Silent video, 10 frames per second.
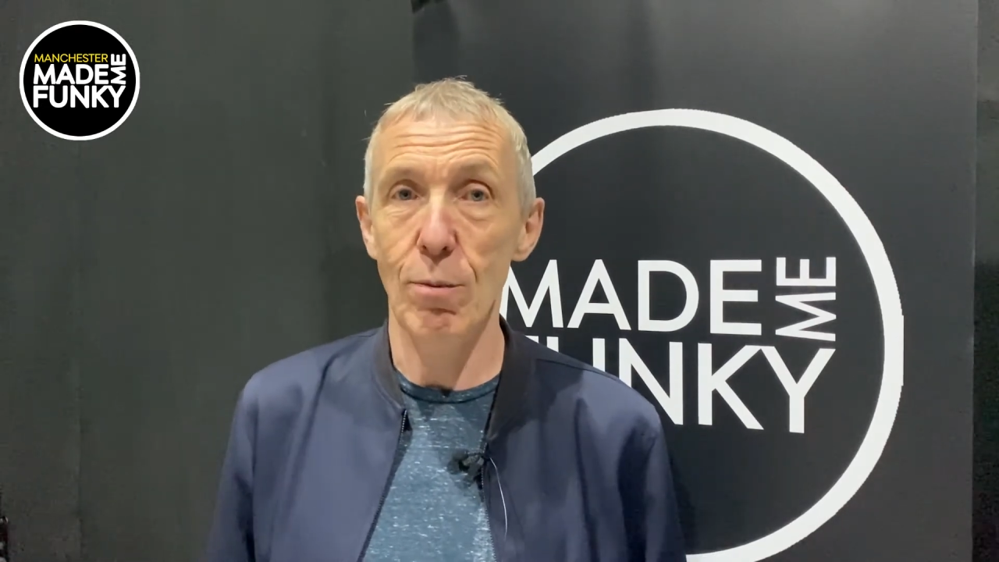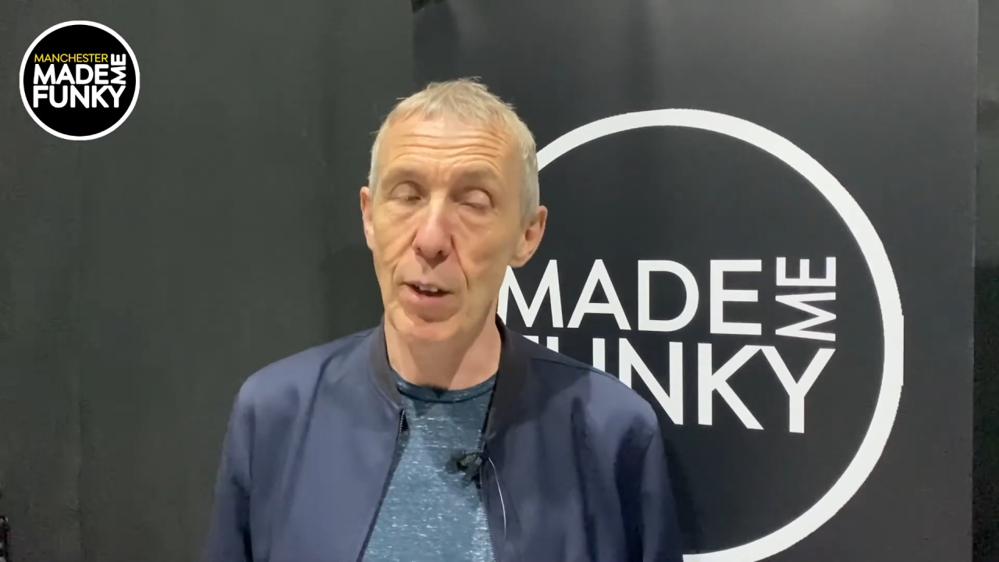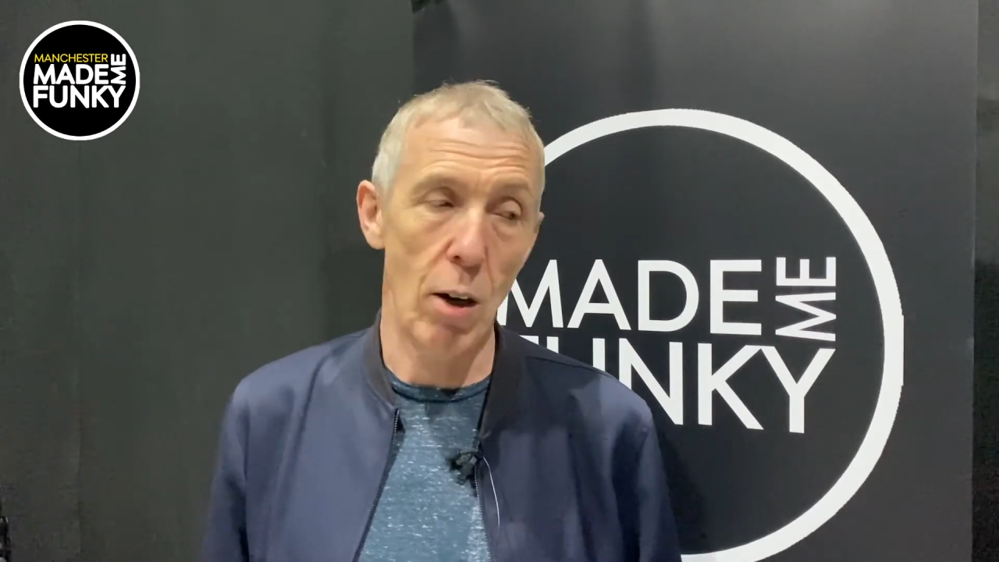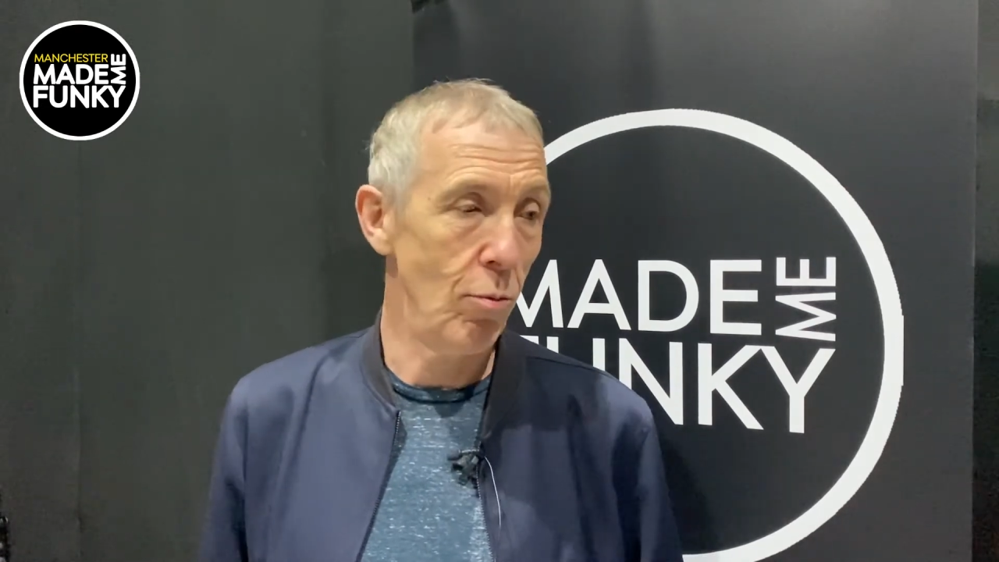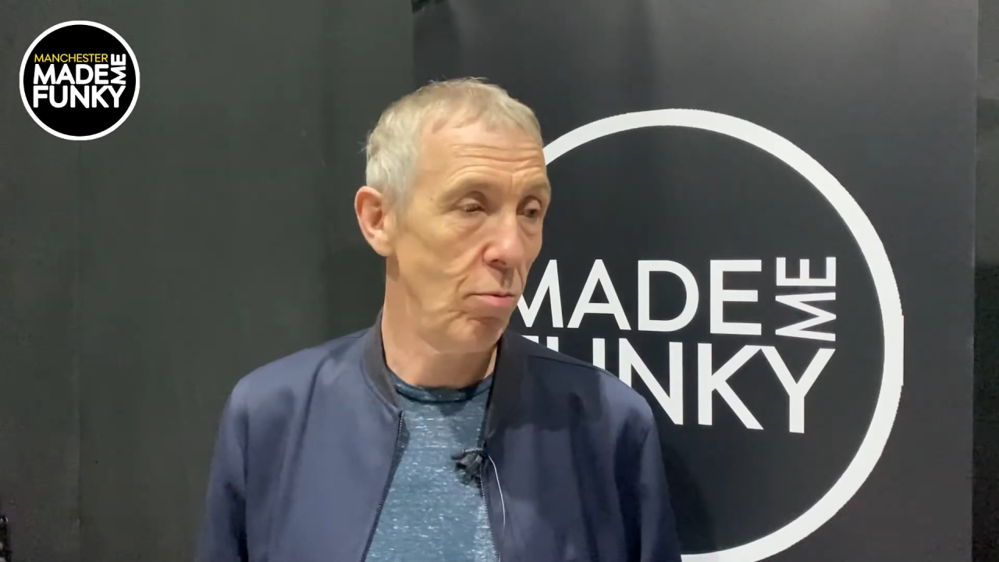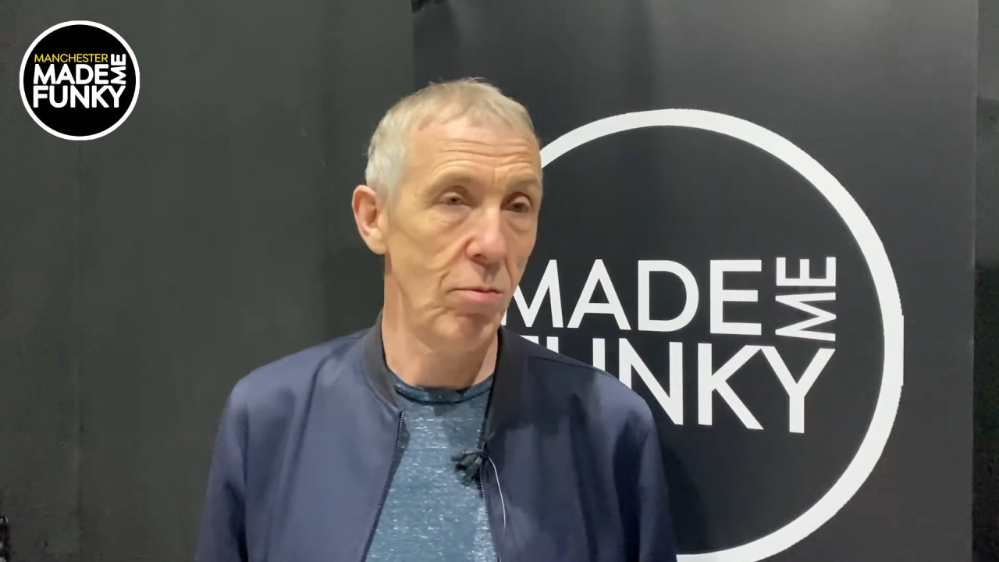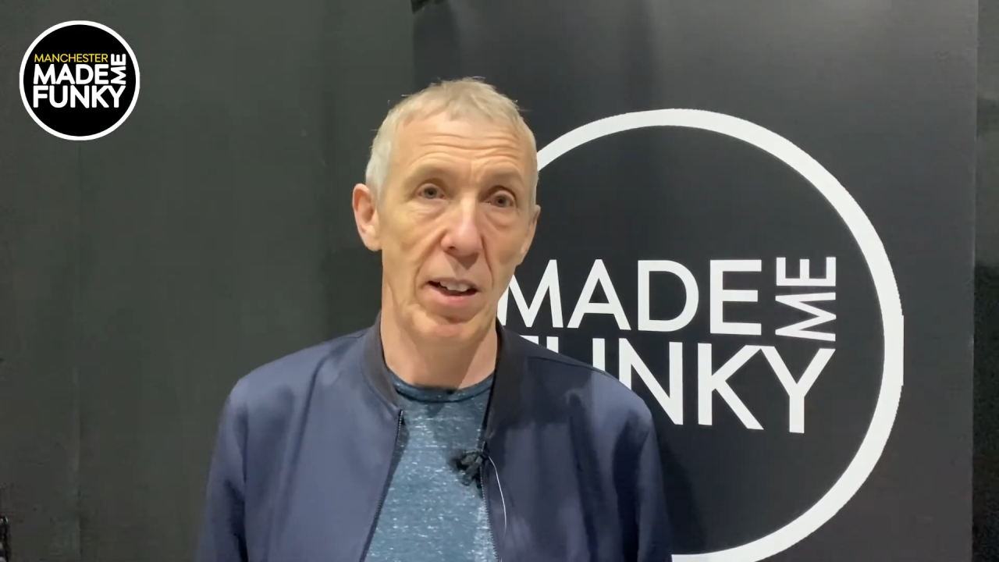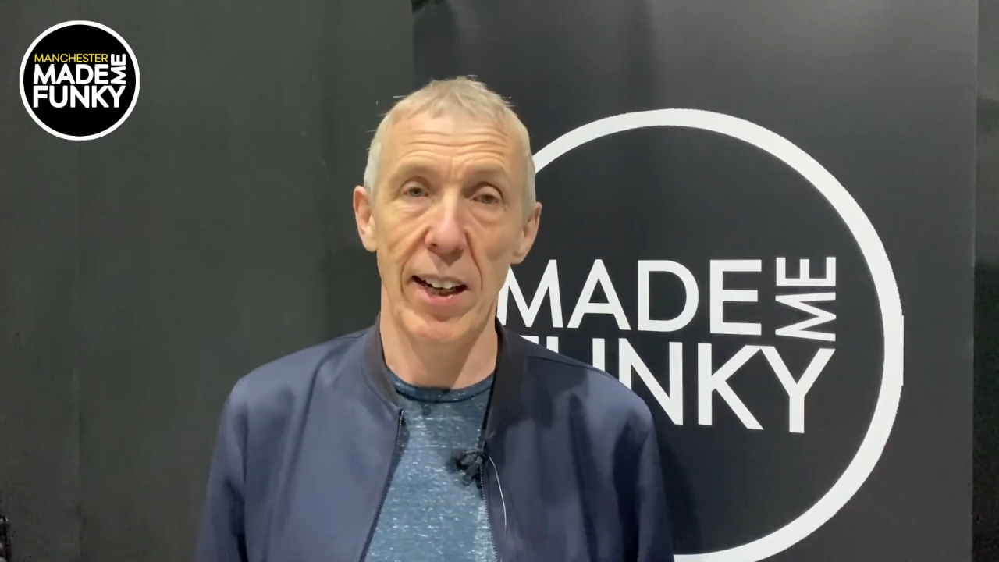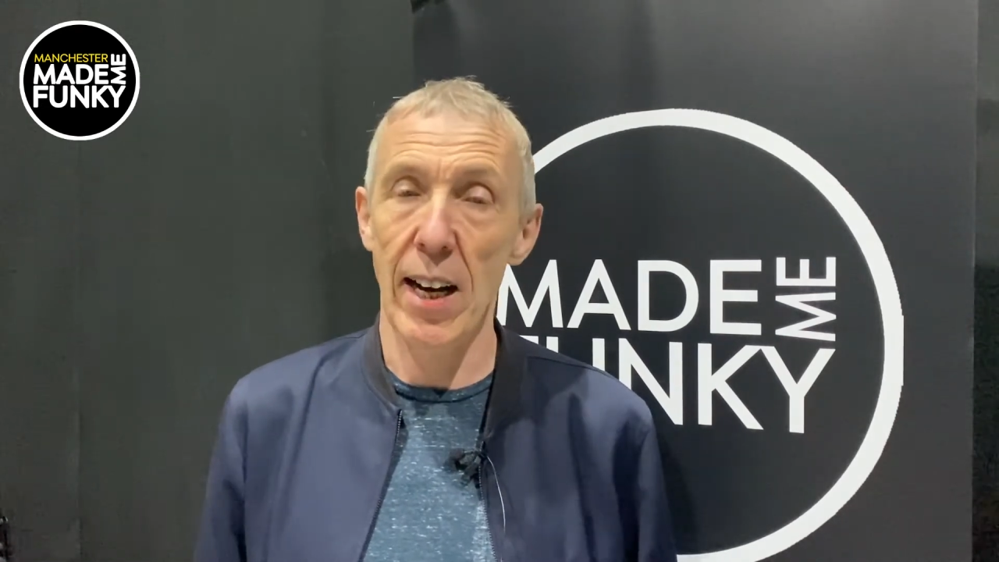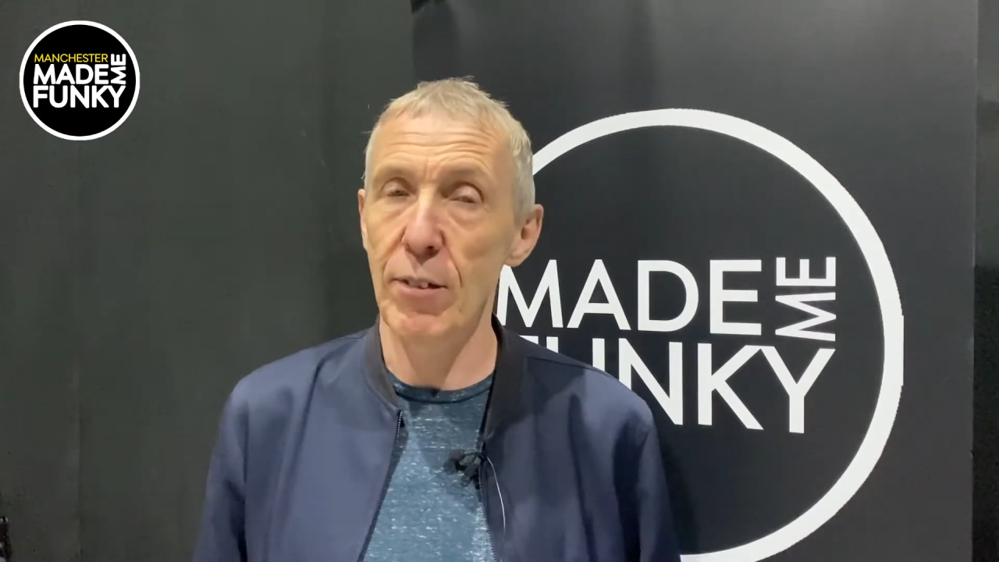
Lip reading: No, and I have